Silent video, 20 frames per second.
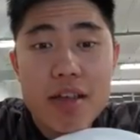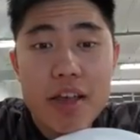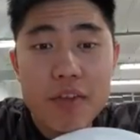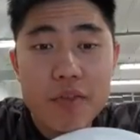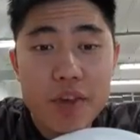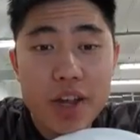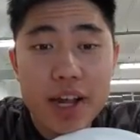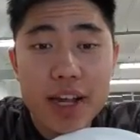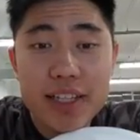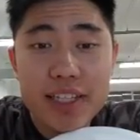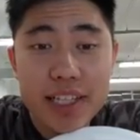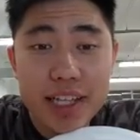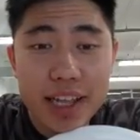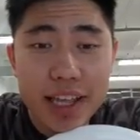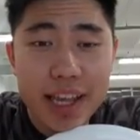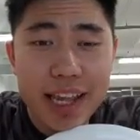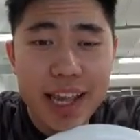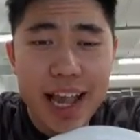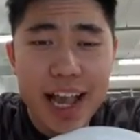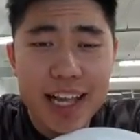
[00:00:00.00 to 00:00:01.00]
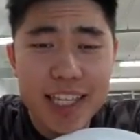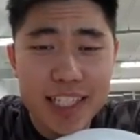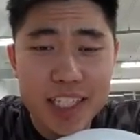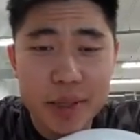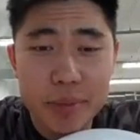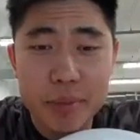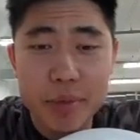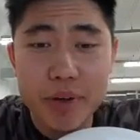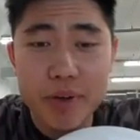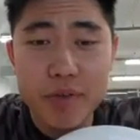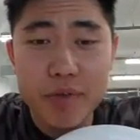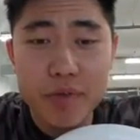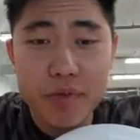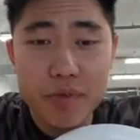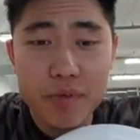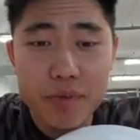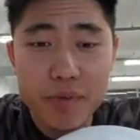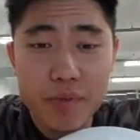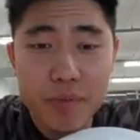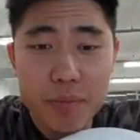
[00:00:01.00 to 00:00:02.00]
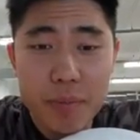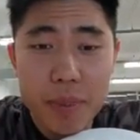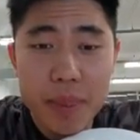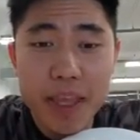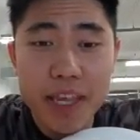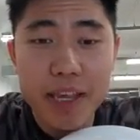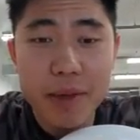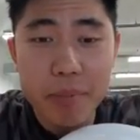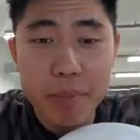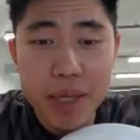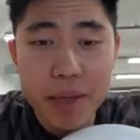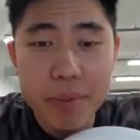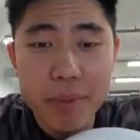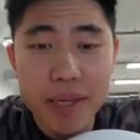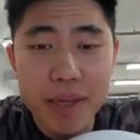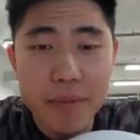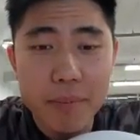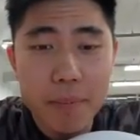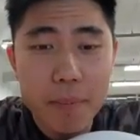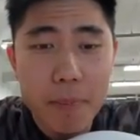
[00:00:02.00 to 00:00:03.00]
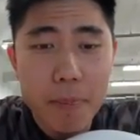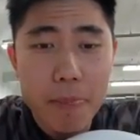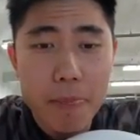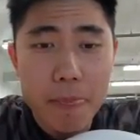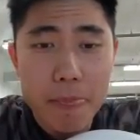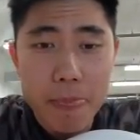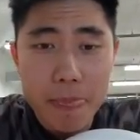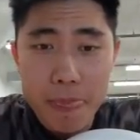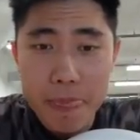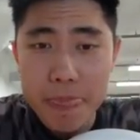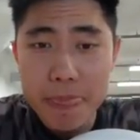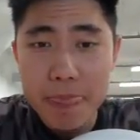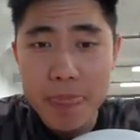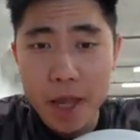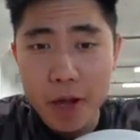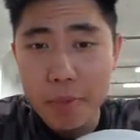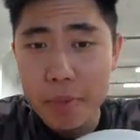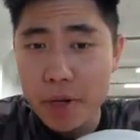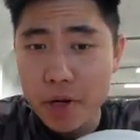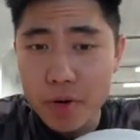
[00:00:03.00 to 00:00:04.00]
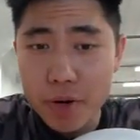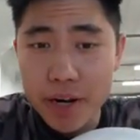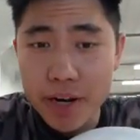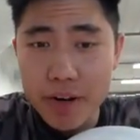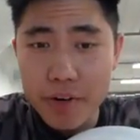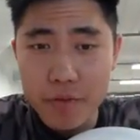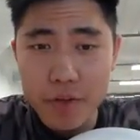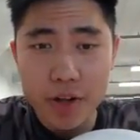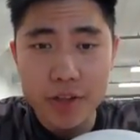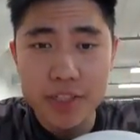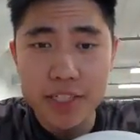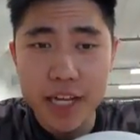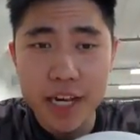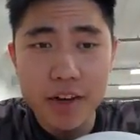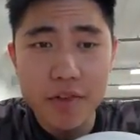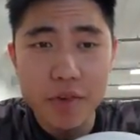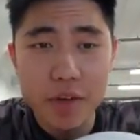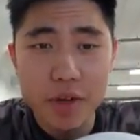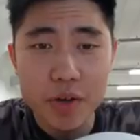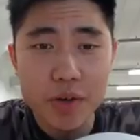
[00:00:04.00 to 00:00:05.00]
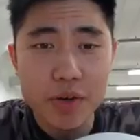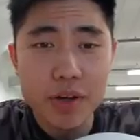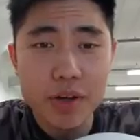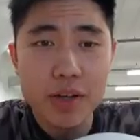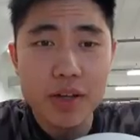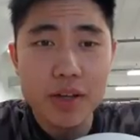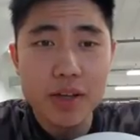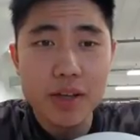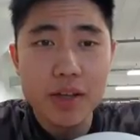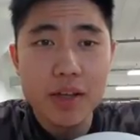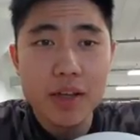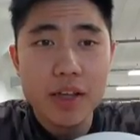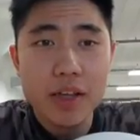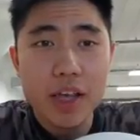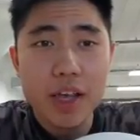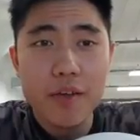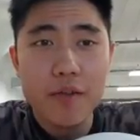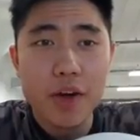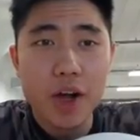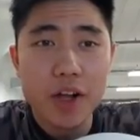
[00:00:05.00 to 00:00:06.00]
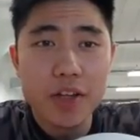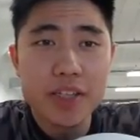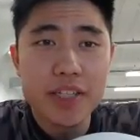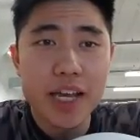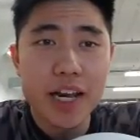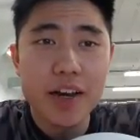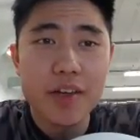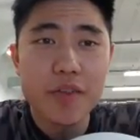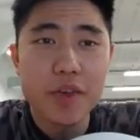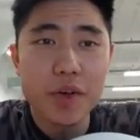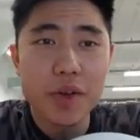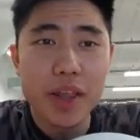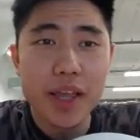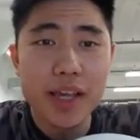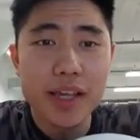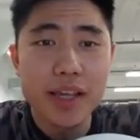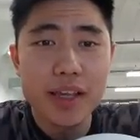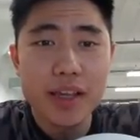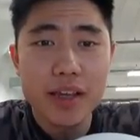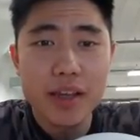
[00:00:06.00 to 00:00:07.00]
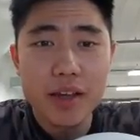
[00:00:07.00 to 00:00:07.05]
if you guys can like ask him if he can meet me, that would be great. If all ten of you, if all ten of you like,